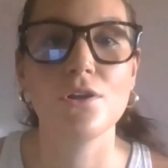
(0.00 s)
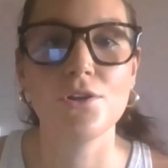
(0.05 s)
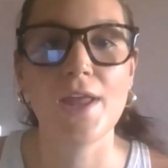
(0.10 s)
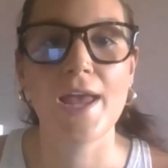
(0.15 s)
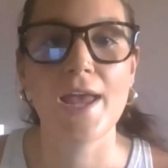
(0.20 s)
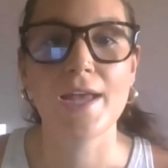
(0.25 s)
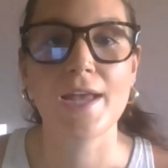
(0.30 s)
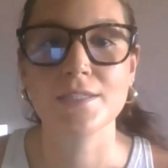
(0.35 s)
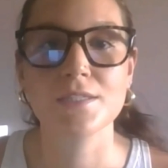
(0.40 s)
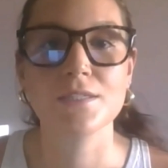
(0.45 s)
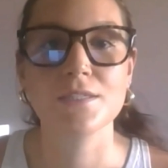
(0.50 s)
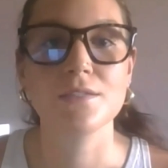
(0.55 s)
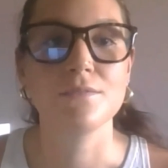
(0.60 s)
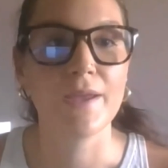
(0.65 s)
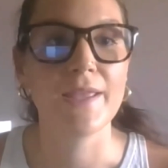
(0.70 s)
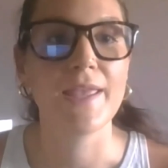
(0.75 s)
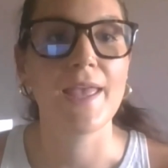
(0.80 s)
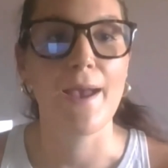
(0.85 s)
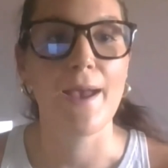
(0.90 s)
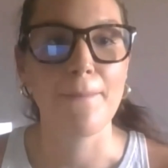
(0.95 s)
Okay.
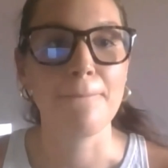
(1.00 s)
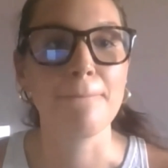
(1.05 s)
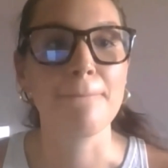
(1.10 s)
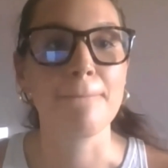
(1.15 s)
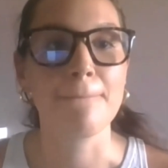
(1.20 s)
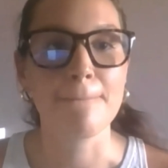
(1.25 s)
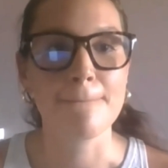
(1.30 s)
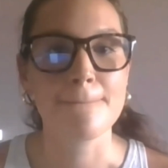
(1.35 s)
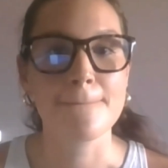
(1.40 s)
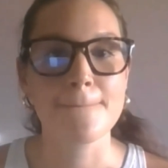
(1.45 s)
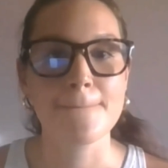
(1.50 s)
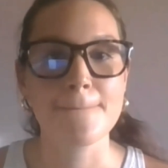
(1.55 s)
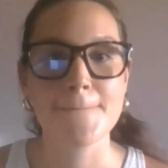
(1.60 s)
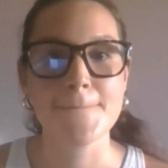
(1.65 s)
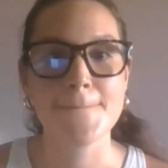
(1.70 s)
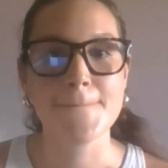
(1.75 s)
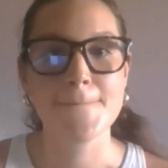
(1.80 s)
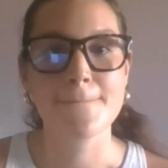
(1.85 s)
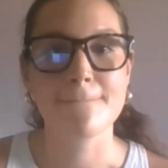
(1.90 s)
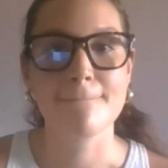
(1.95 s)
Yeah. All
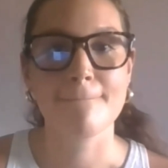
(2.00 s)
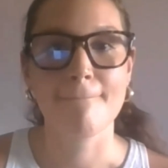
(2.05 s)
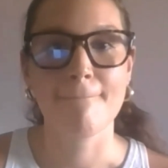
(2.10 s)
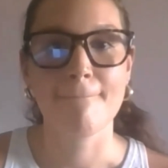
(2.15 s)
right.